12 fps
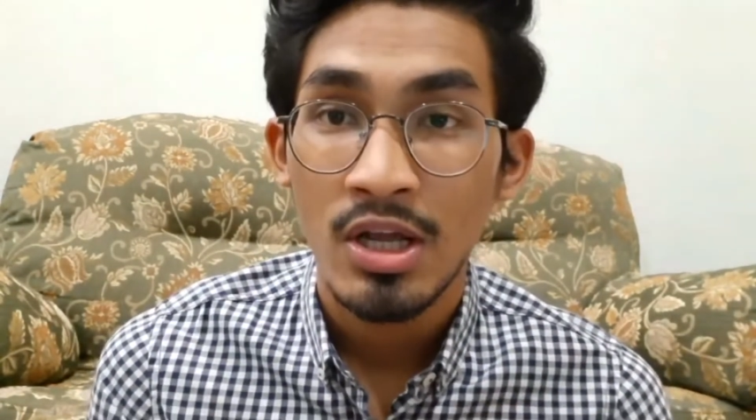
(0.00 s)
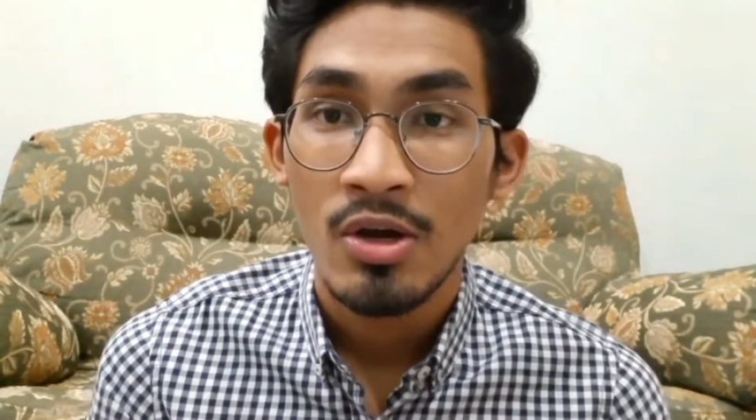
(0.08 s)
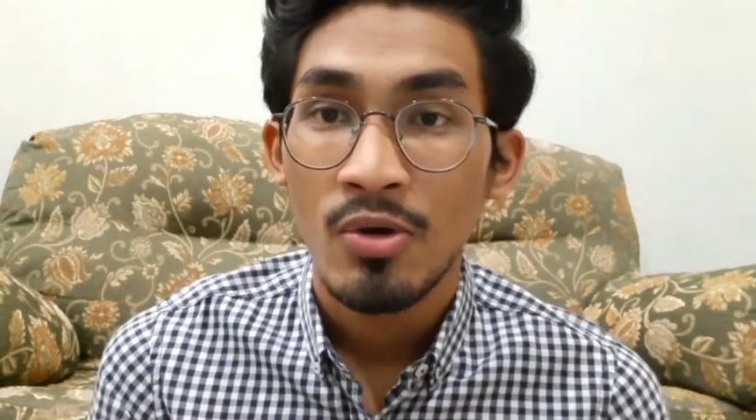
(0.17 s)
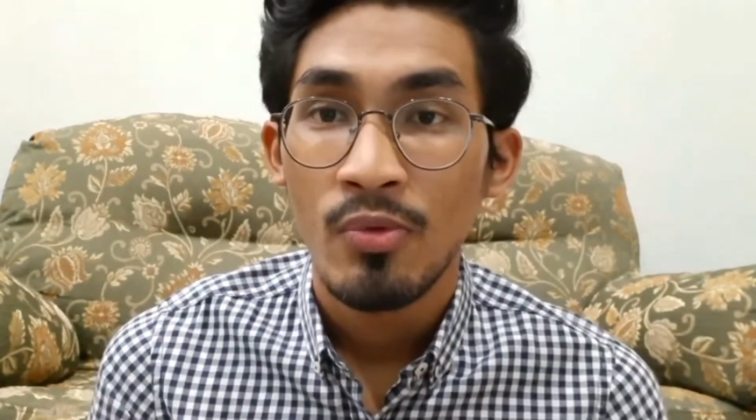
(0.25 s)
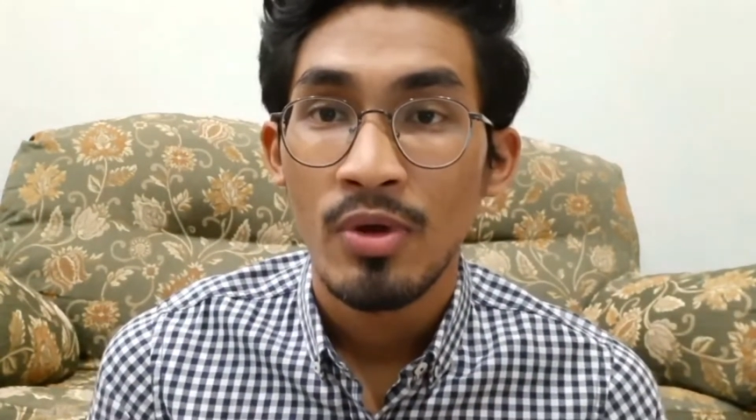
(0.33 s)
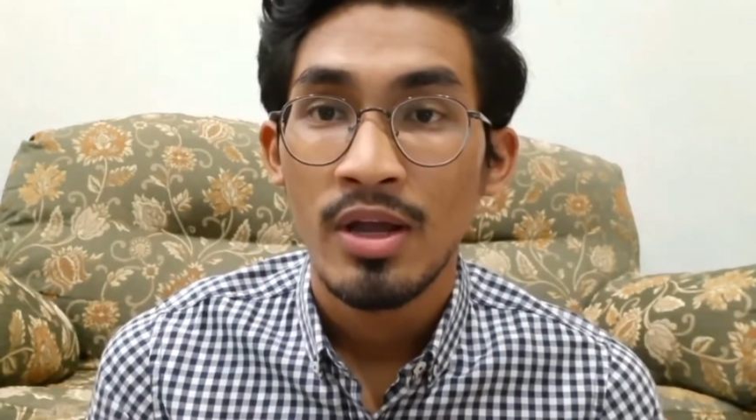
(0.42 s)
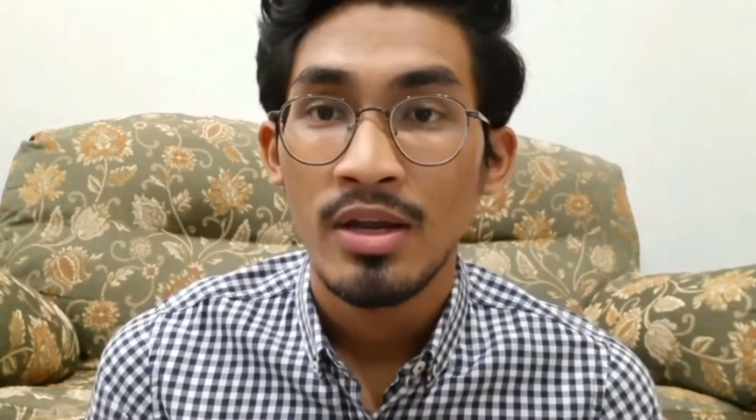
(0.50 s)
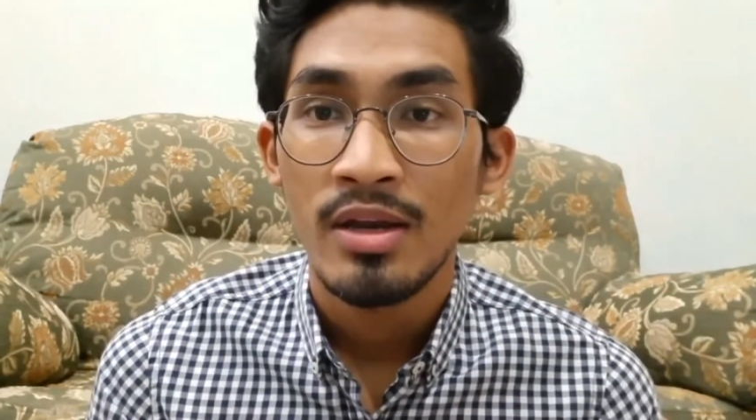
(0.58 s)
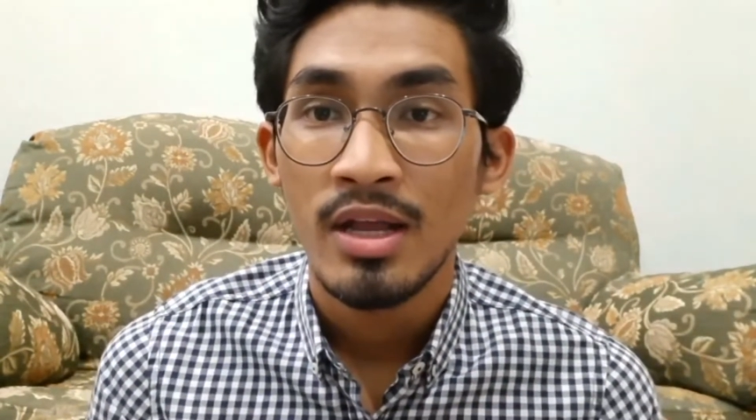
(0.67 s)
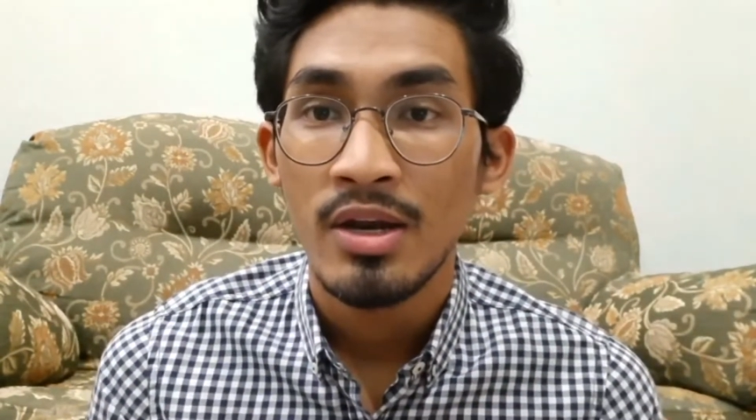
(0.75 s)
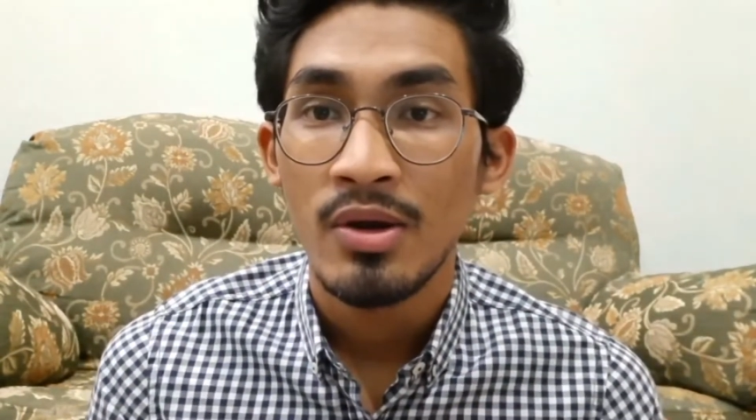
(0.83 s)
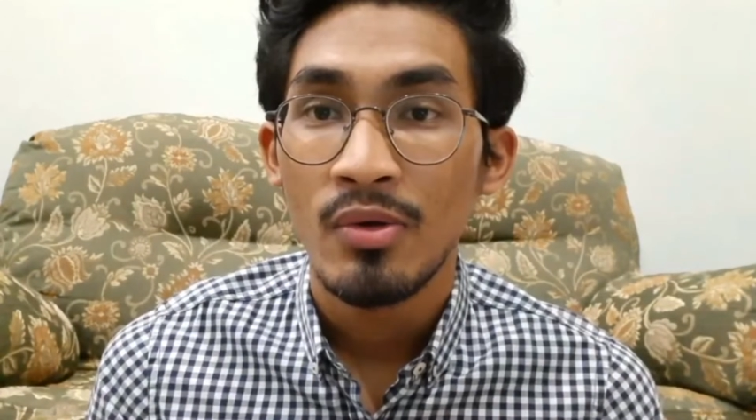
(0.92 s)
where
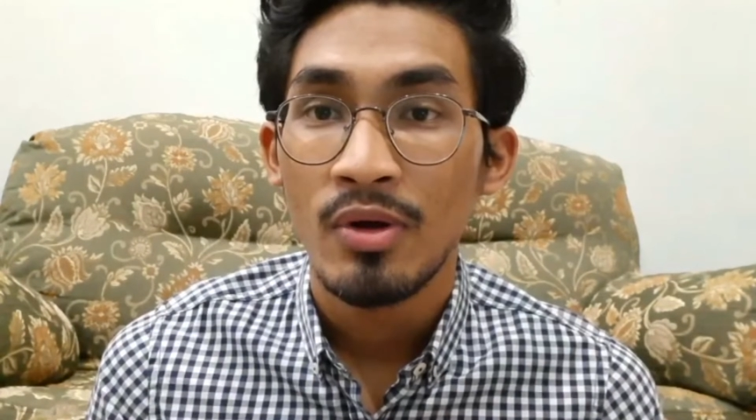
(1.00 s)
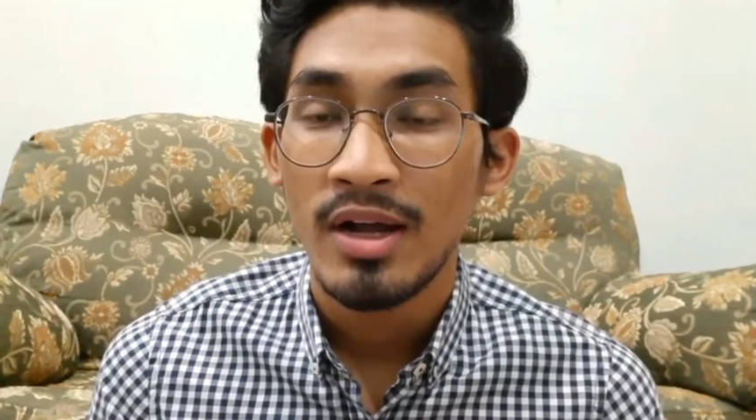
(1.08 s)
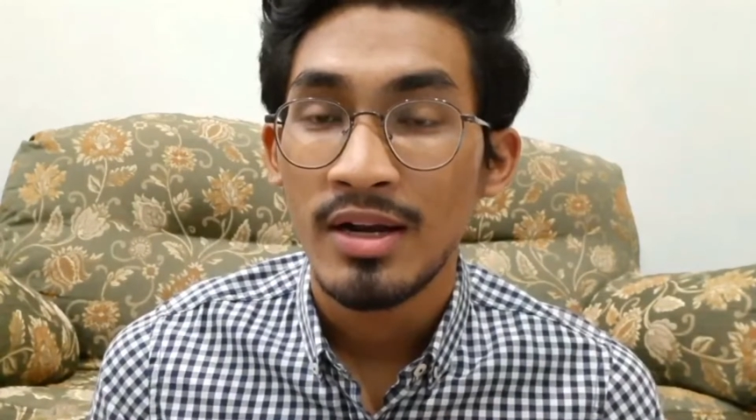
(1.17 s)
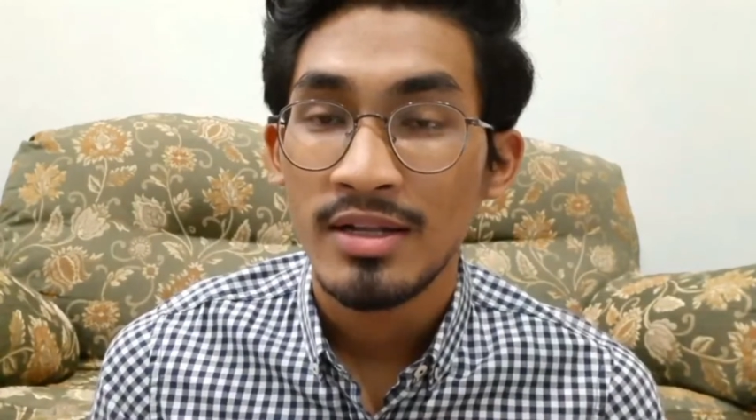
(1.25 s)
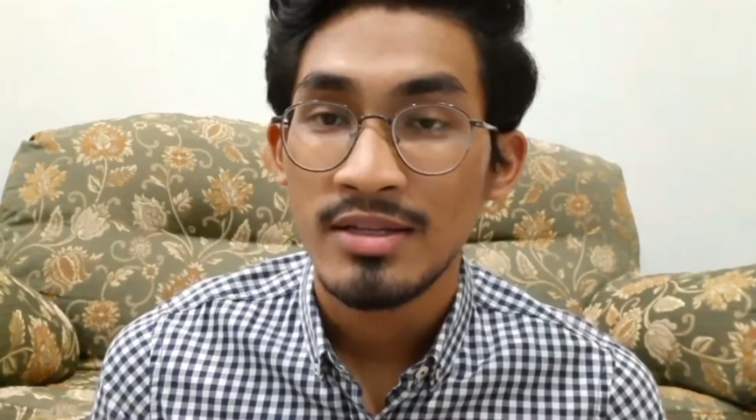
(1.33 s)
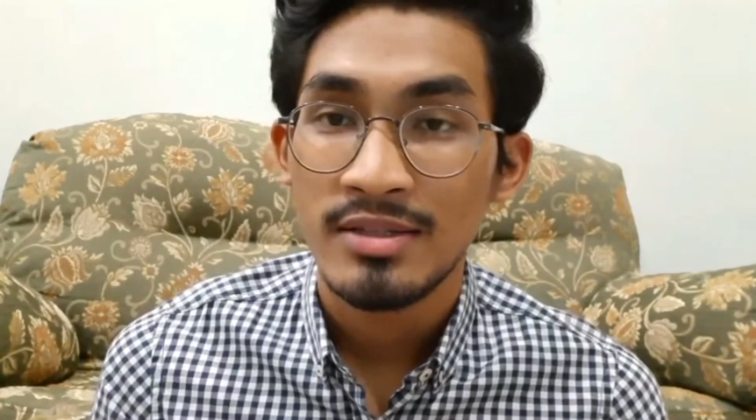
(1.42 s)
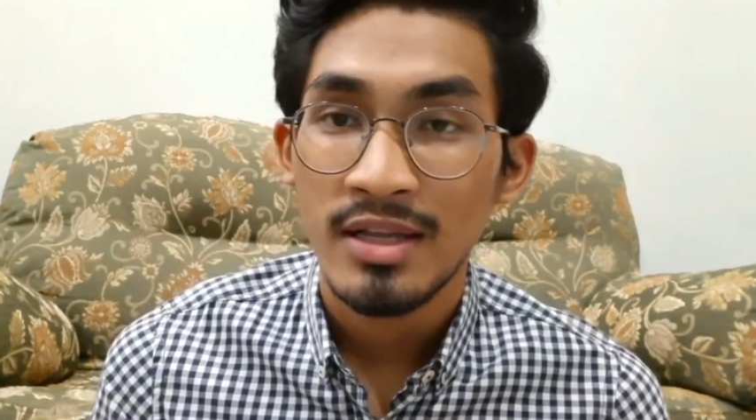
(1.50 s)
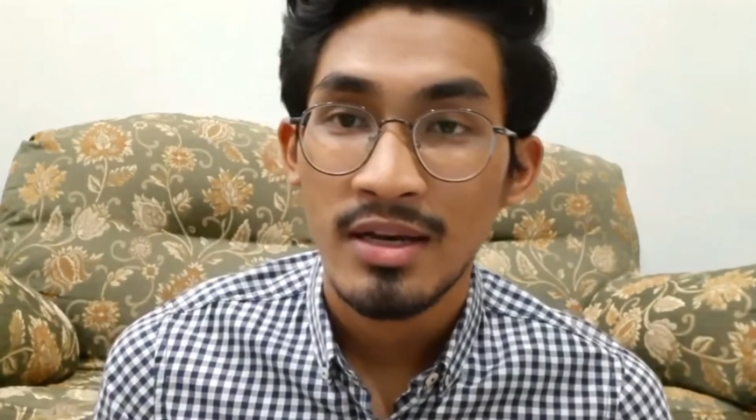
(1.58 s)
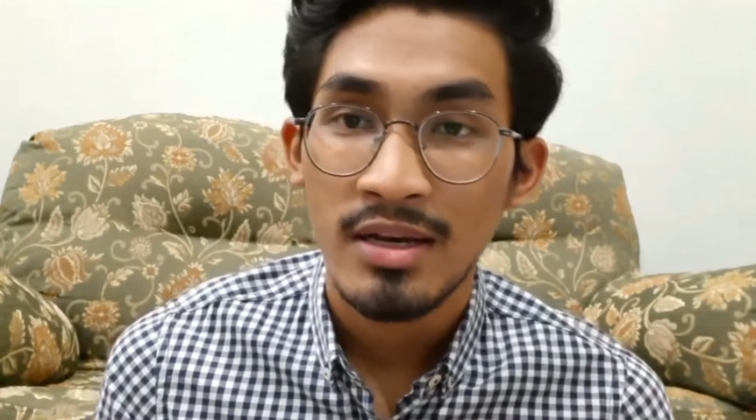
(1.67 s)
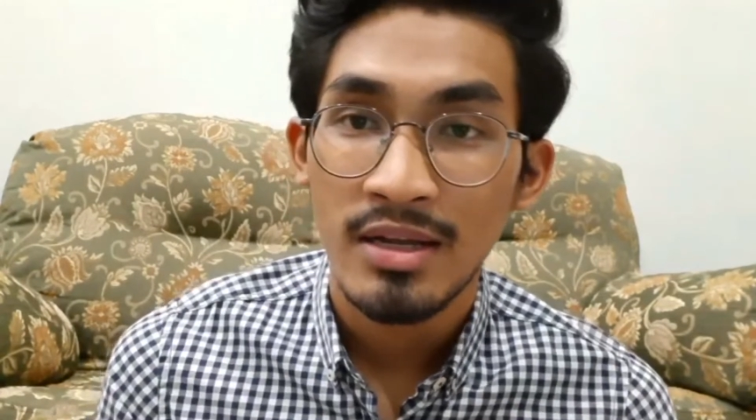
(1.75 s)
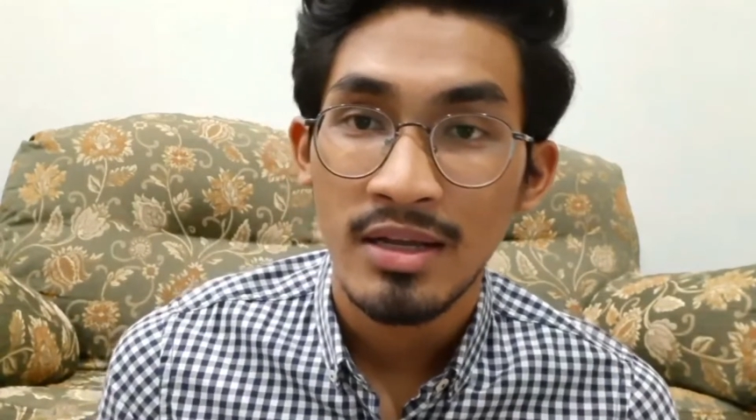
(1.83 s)
then don't understand the